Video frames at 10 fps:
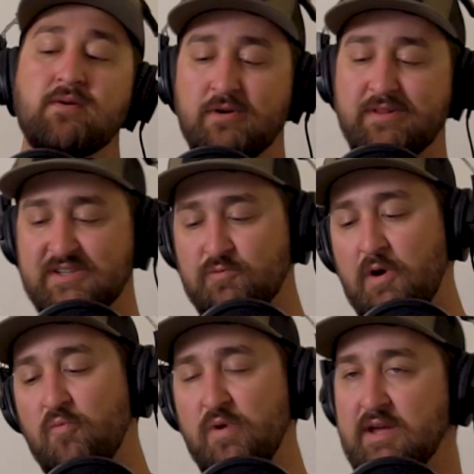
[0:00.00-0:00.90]
Well, that's
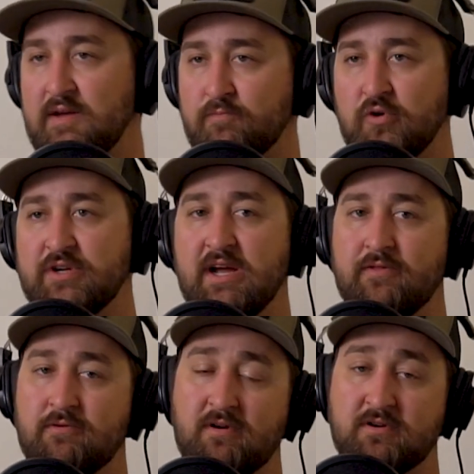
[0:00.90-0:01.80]
why we put
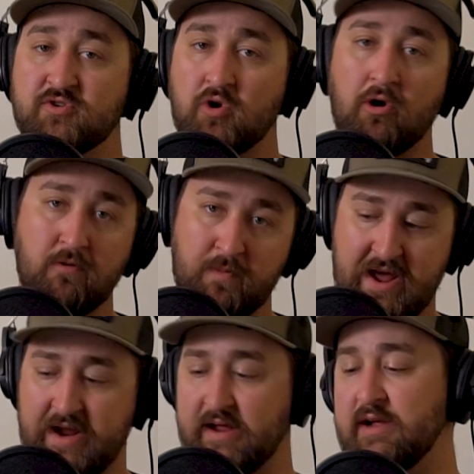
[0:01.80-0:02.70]
together our starter
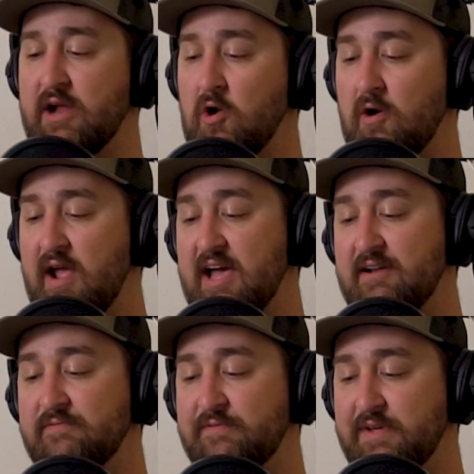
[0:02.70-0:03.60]
pack here
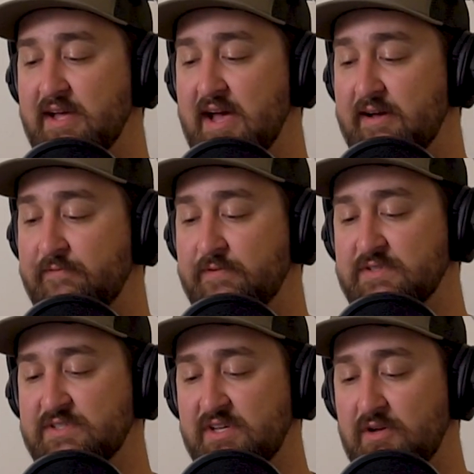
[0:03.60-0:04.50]
at V F
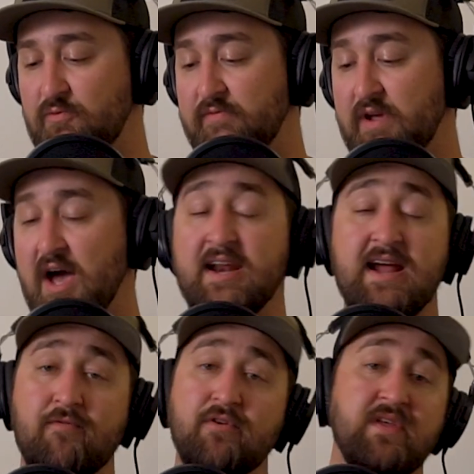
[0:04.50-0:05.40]
C. We've got
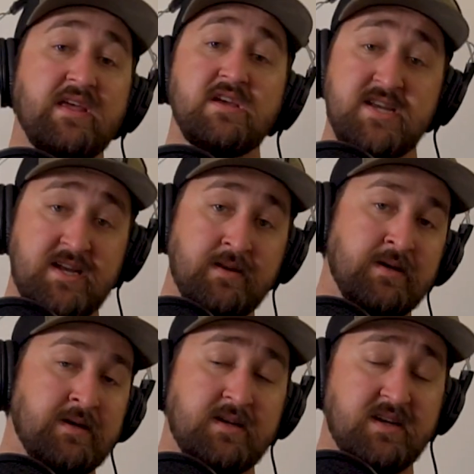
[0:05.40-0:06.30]
everything that you need,
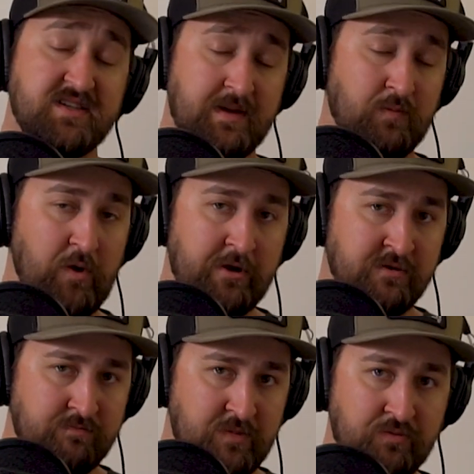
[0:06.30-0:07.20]
except
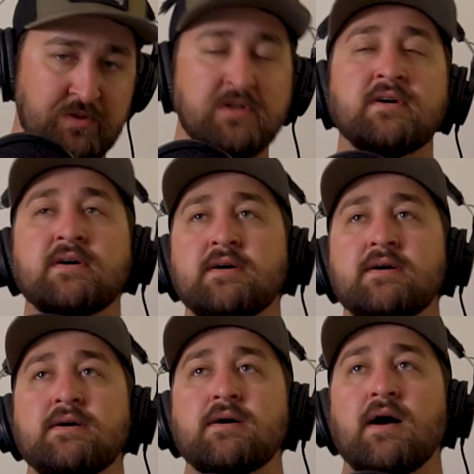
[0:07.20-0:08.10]
waders and boots,
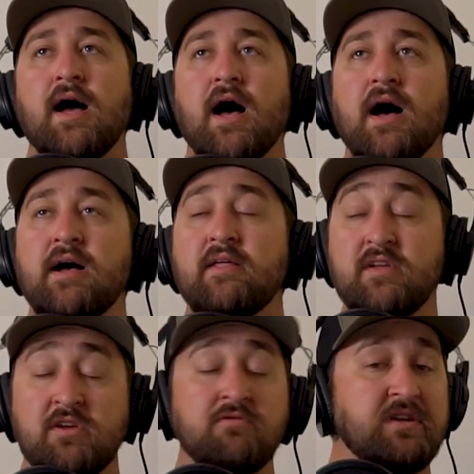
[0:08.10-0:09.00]
uh,
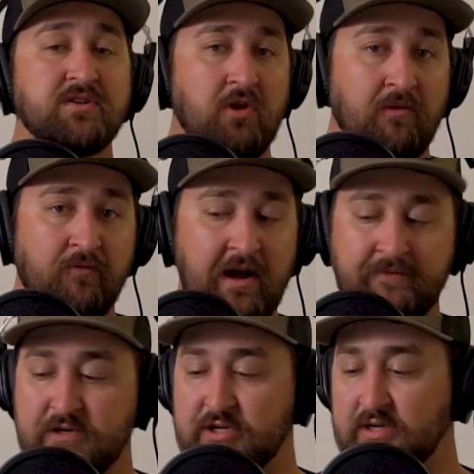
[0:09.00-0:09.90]
that you need to start fly
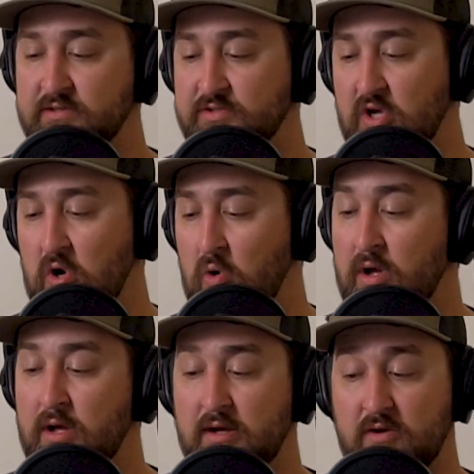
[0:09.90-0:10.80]
fishing. So
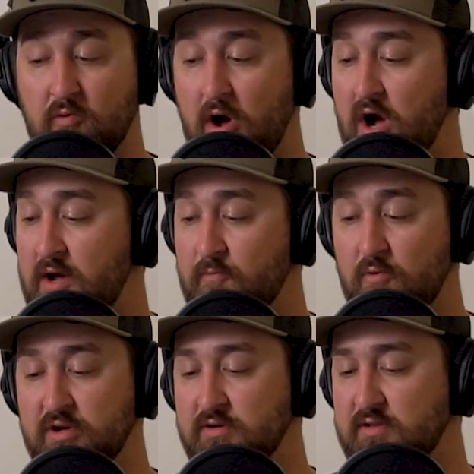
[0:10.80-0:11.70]
rod,
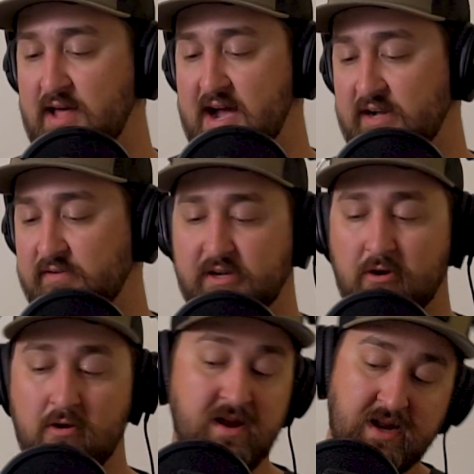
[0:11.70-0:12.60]
reel, line,
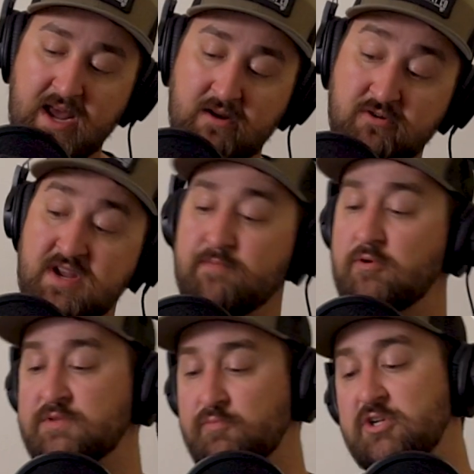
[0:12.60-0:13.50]
leader, indicators,
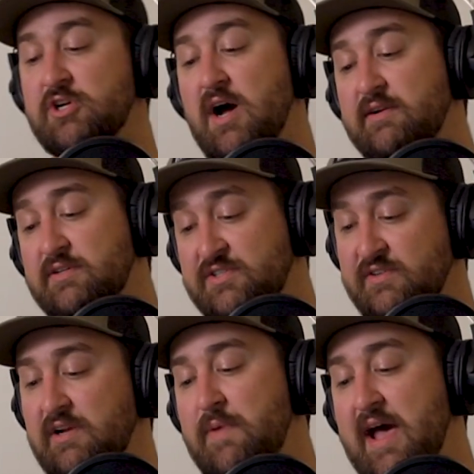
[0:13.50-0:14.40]
nippers, split shot, a
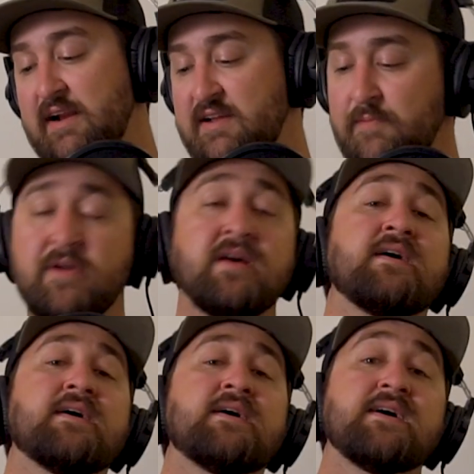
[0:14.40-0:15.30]
sling pack, tippet.
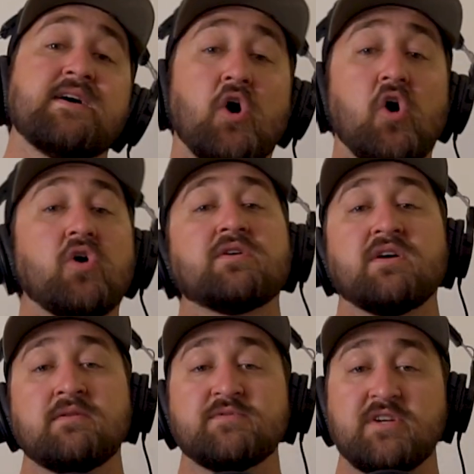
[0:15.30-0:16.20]
It all
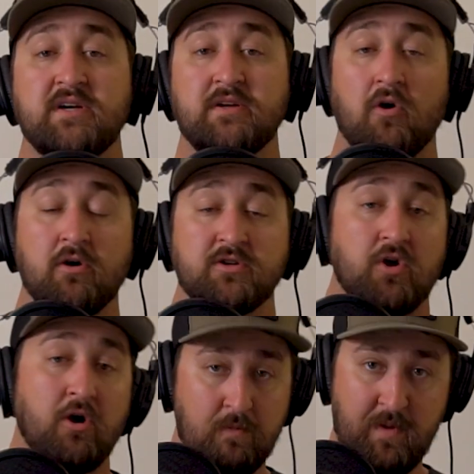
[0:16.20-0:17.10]
comes in our
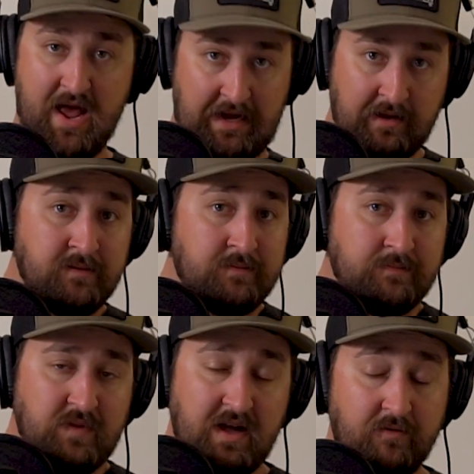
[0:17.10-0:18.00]
starter pack.
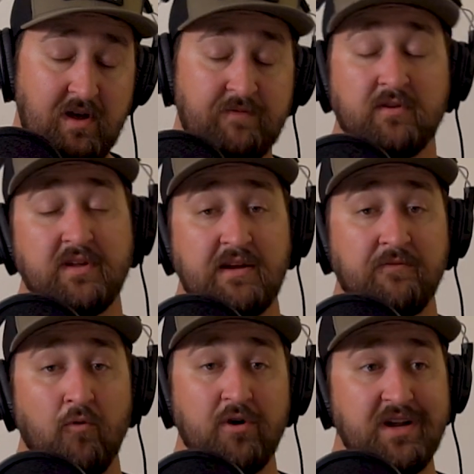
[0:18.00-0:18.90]
I've left a link
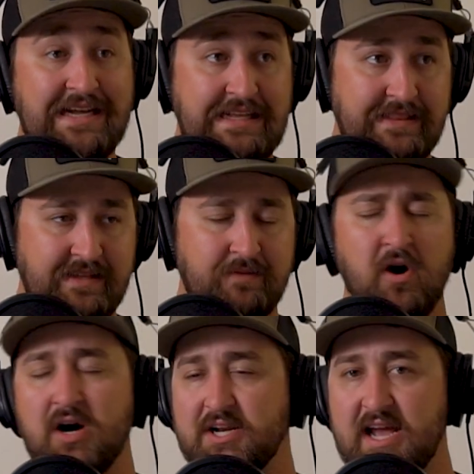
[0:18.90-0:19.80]
for it in the
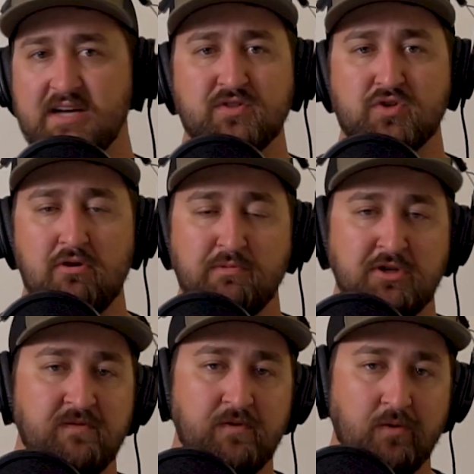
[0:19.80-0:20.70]
podcast
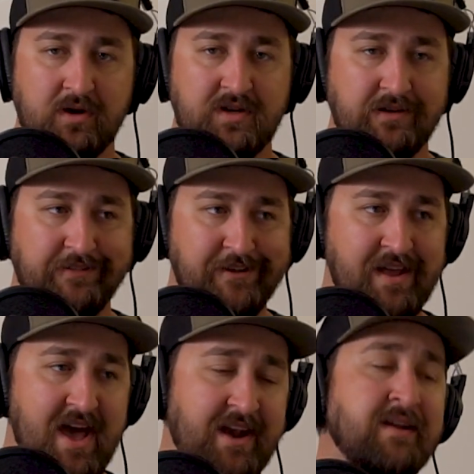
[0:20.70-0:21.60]
description if you want to take a look
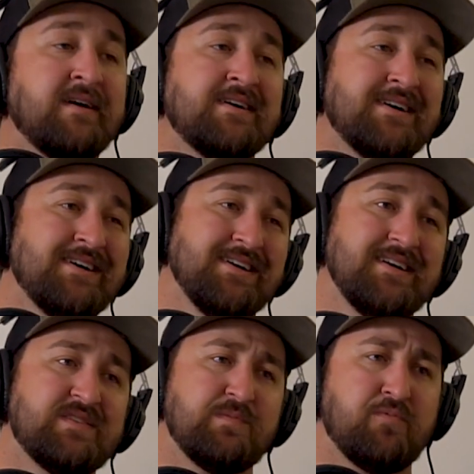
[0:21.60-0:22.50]
at it.
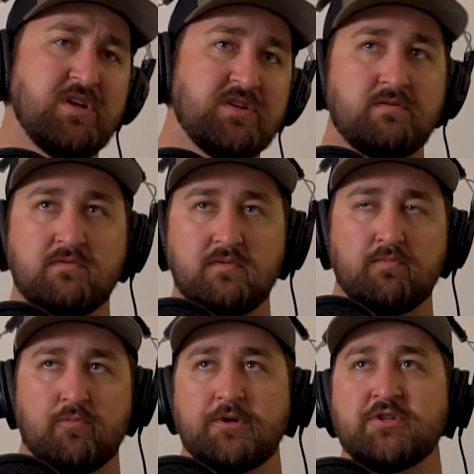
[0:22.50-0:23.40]
It's a pretty,
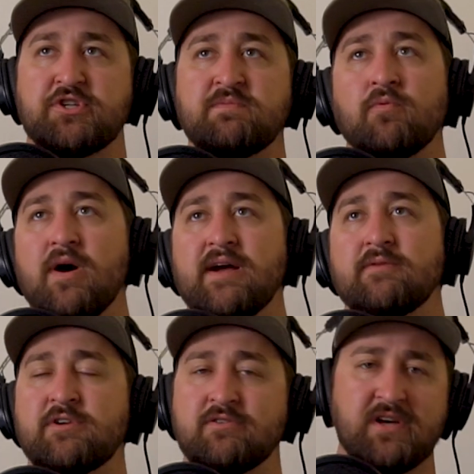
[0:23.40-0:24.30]
pretty cheap way.
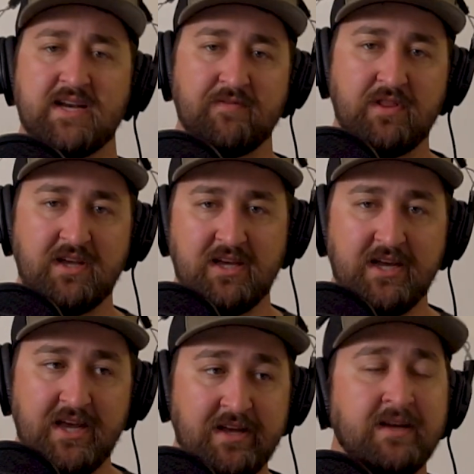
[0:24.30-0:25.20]
When you look at everything that you
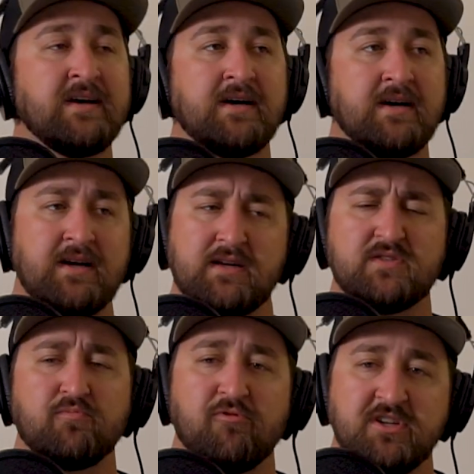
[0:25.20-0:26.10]
get,
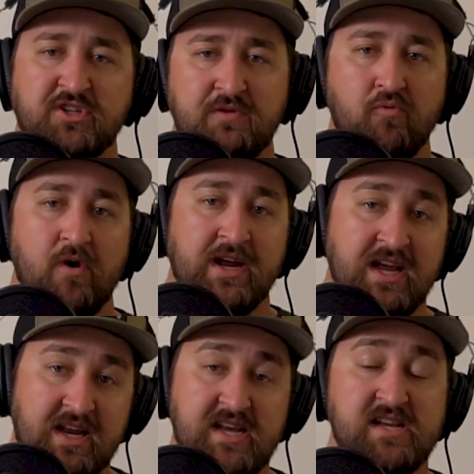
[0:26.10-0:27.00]
it's a pretty cheap way to
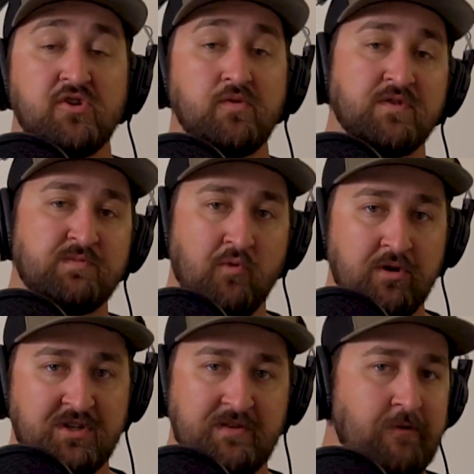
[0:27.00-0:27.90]
get into the
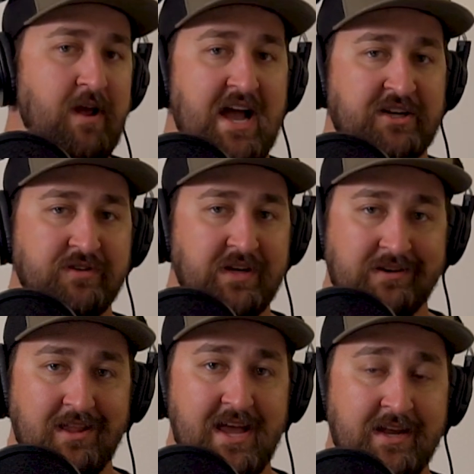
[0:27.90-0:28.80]
sport, see if you're actually going
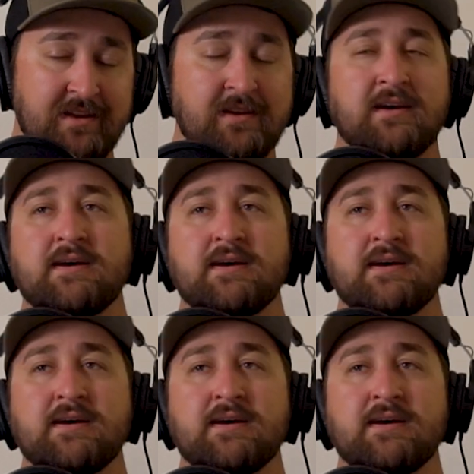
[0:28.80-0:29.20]
to like it.